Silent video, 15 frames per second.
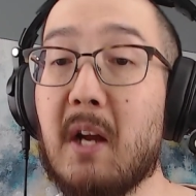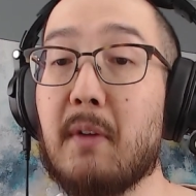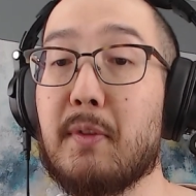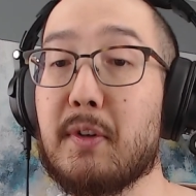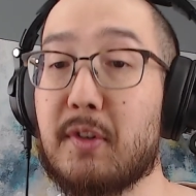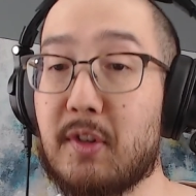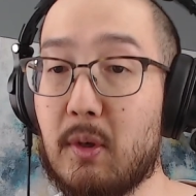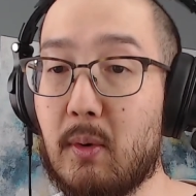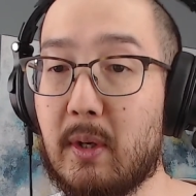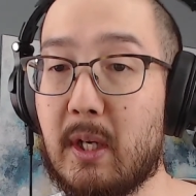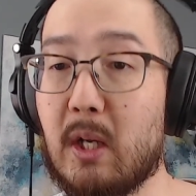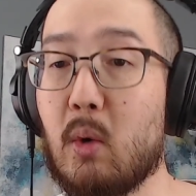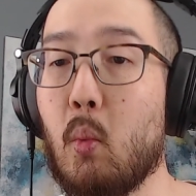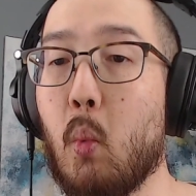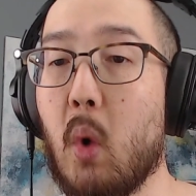The
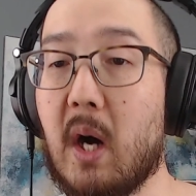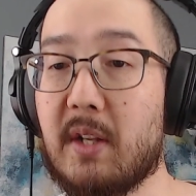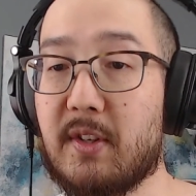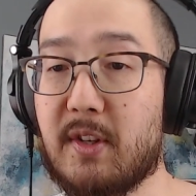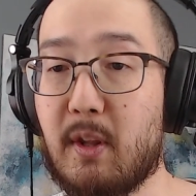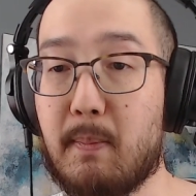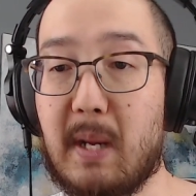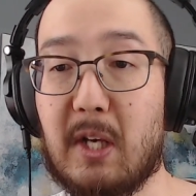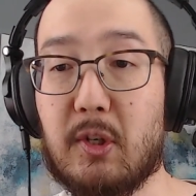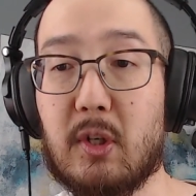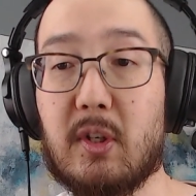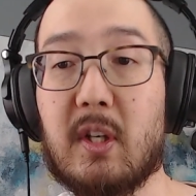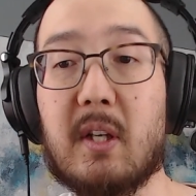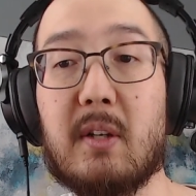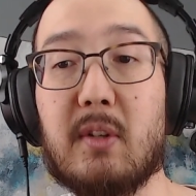surrogate wants the patient
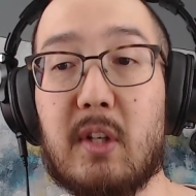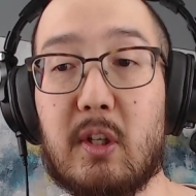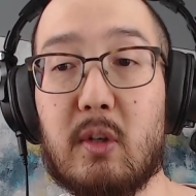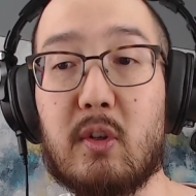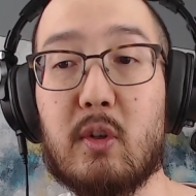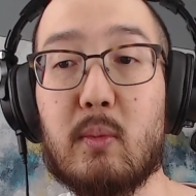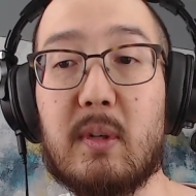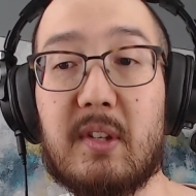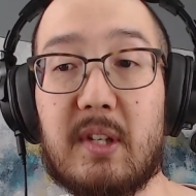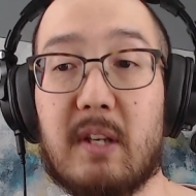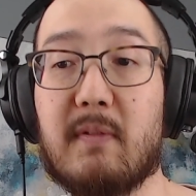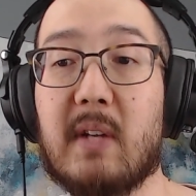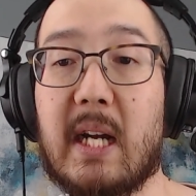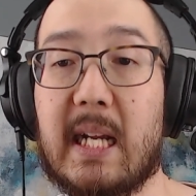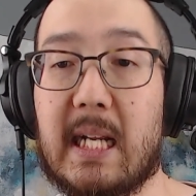to continue to
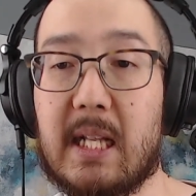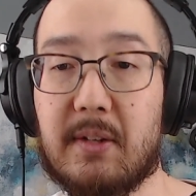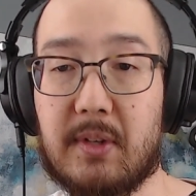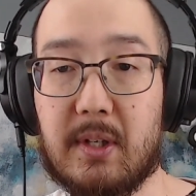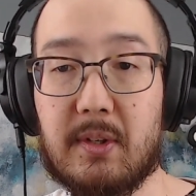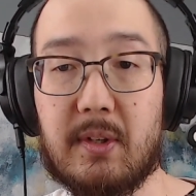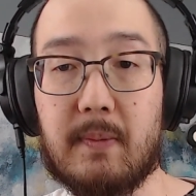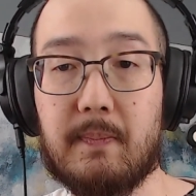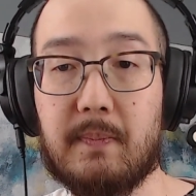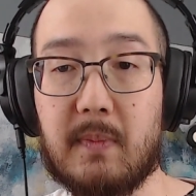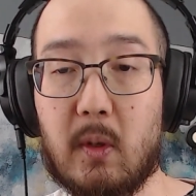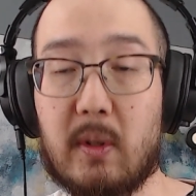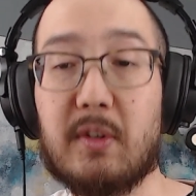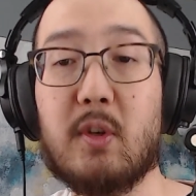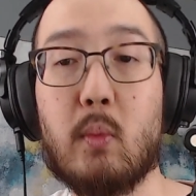receive dialysis.
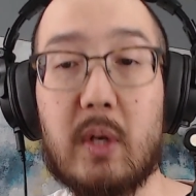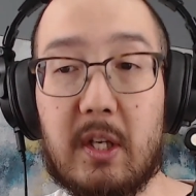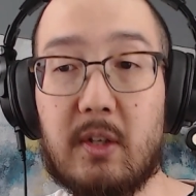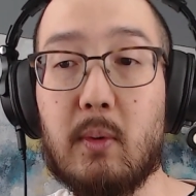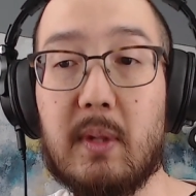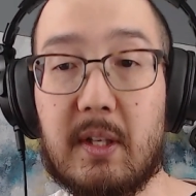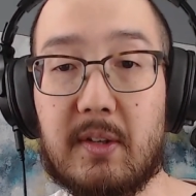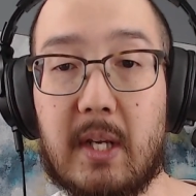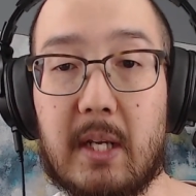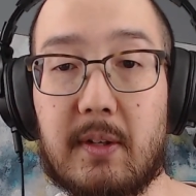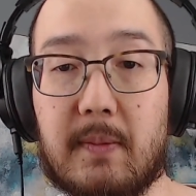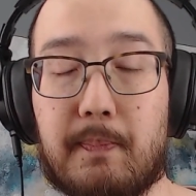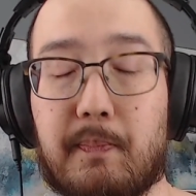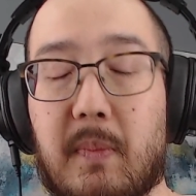All right, so what do you do in this case?